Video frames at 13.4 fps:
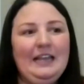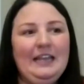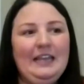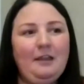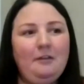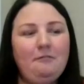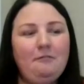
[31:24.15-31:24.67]

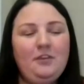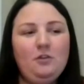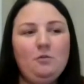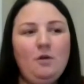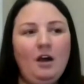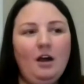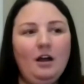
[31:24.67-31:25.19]
If
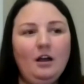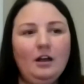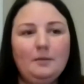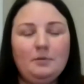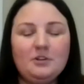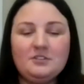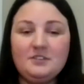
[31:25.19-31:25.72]
you are
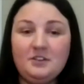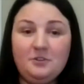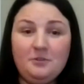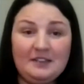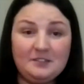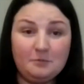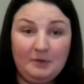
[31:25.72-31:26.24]
a person who
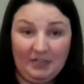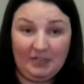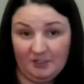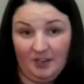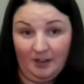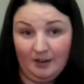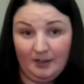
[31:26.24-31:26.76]
has a wiener
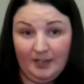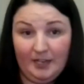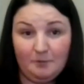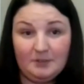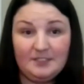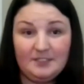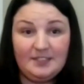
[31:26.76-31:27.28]
dog, he
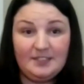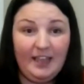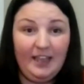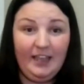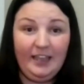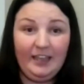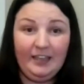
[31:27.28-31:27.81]
would
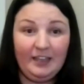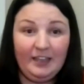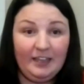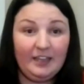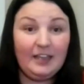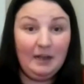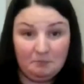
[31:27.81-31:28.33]
say,
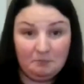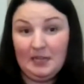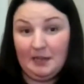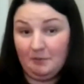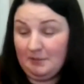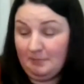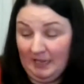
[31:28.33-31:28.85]
come play
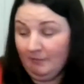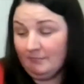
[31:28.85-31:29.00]
with me.